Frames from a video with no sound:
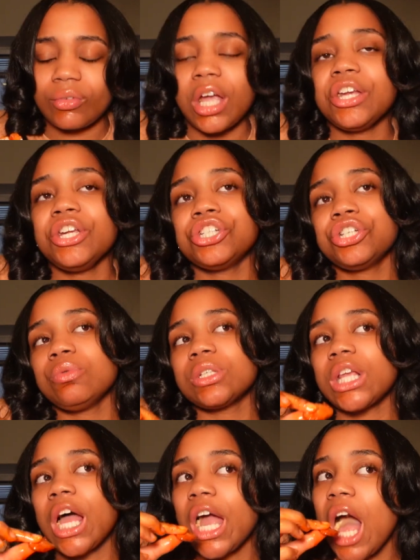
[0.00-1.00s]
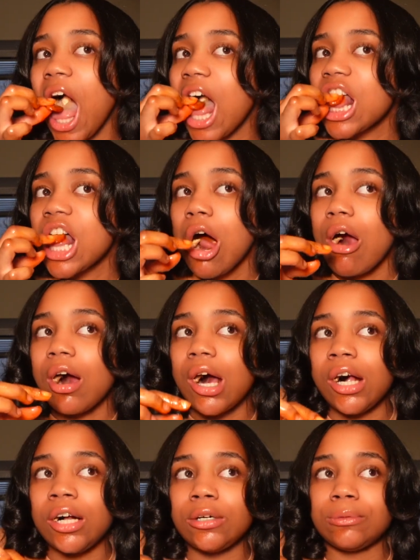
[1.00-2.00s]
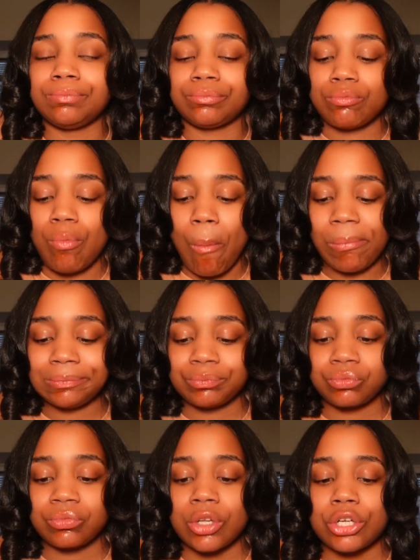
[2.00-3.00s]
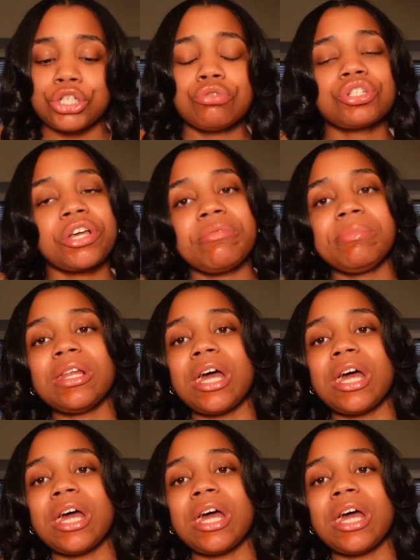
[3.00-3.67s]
And then she was like, um, she was giving me,